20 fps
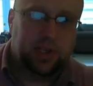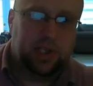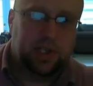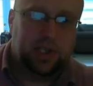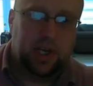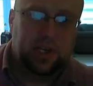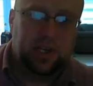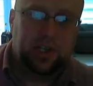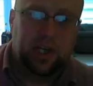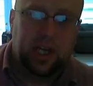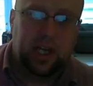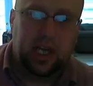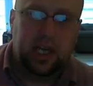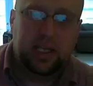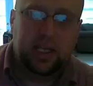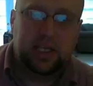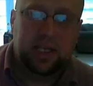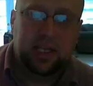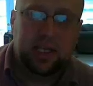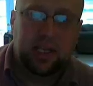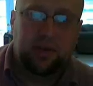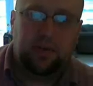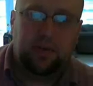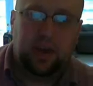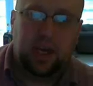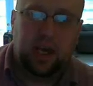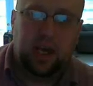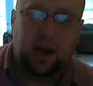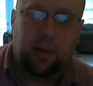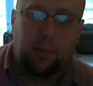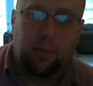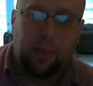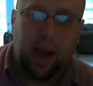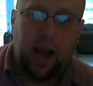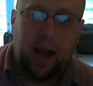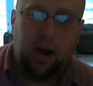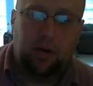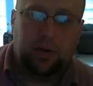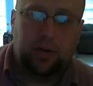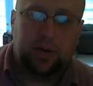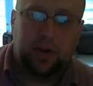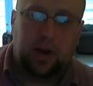Once we got past that,